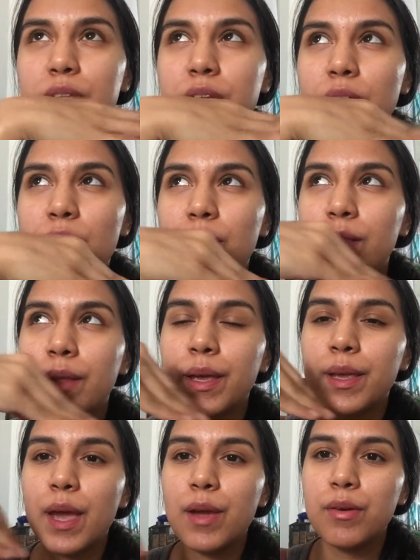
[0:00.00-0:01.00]
get
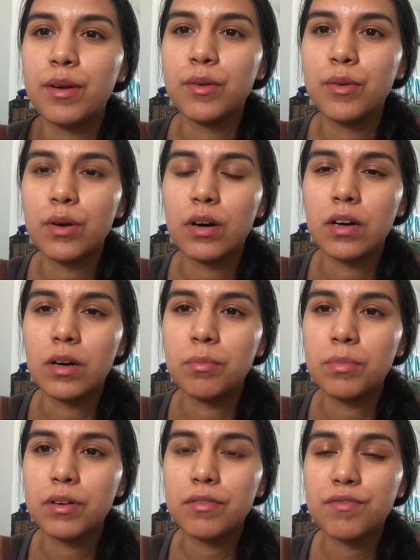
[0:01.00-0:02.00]
like a um,
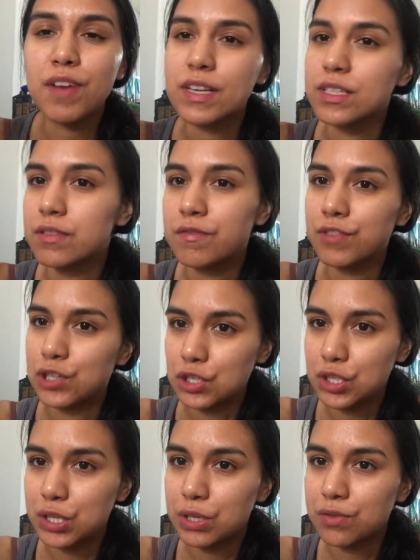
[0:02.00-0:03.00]
fast
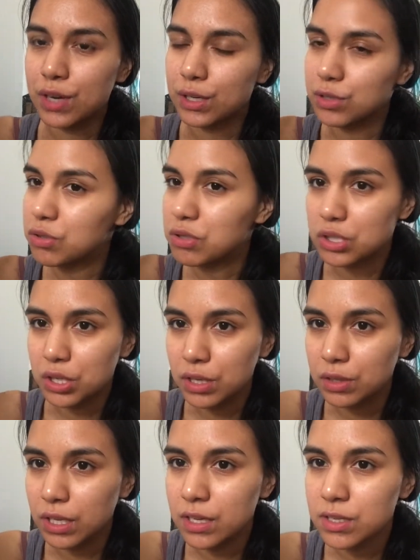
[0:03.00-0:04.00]
version of how to do certain
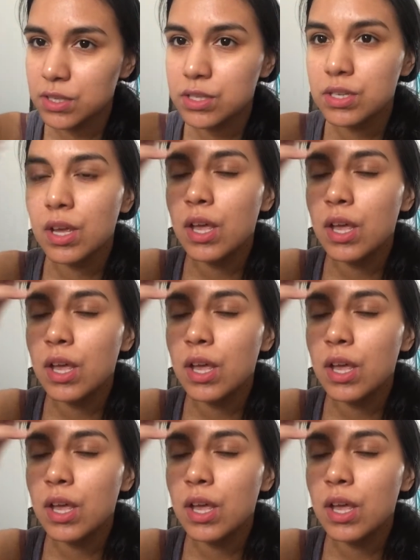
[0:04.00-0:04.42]
things.